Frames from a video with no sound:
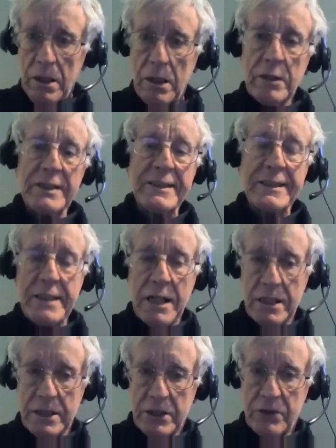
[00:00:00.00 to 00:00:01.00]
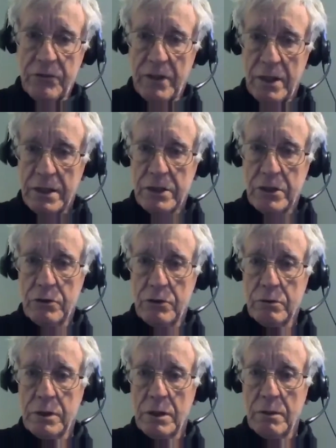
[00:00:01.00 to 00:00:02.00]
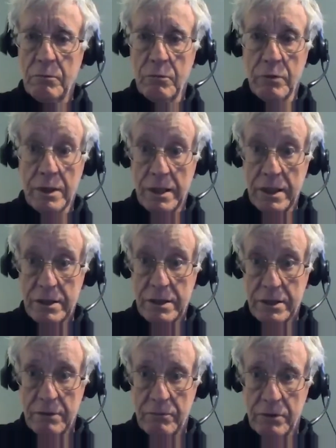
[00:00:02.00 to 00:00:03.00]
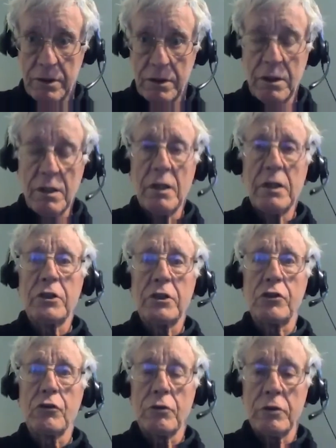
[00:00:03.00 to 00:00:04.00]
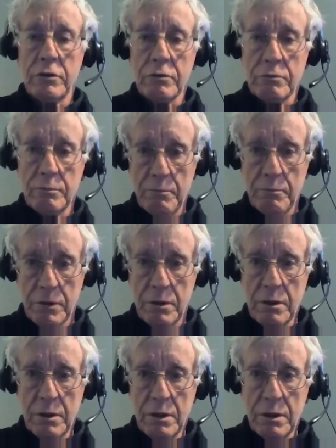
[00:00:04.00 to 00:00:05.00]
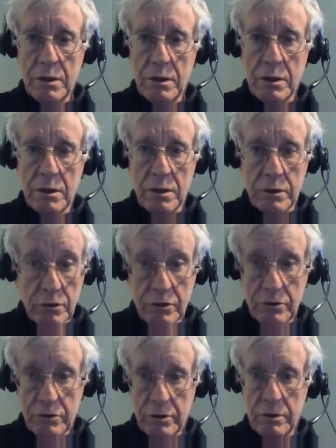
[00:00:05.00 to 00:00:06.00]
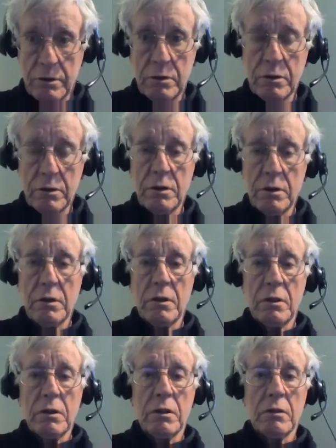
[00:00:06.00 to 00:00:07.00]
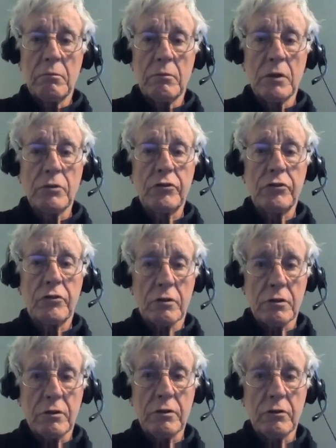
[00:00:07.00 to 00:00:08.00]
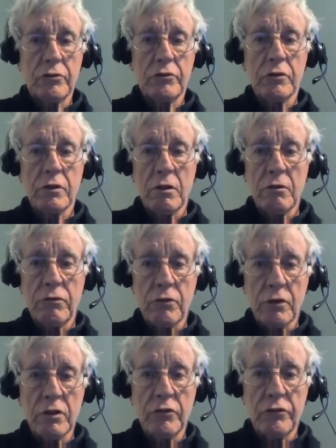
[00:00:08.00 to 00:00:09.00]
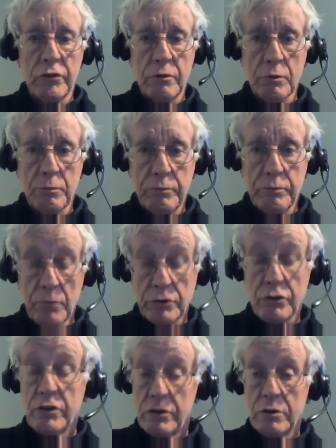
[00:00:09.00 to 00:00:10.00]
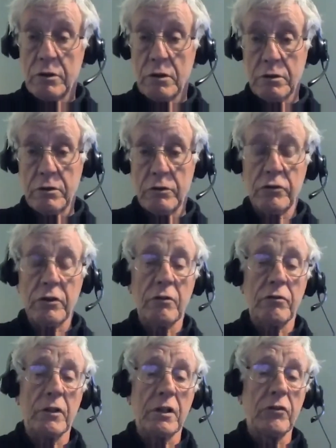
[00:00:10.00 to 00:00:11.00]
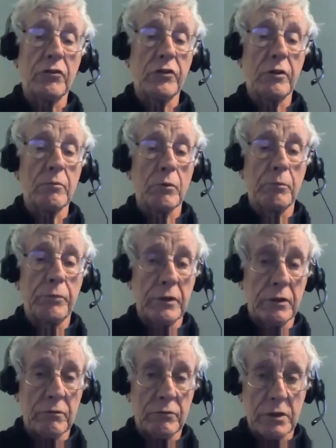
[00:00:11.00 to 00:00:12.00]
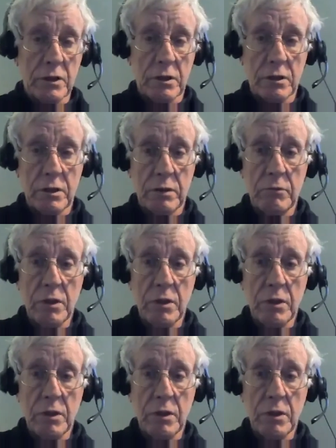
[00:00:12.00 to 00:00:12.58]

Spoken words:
stats for us who come with less of a story to remember are not good. Most doctors go for a considerable, most Christian doctors go for a considerable period of time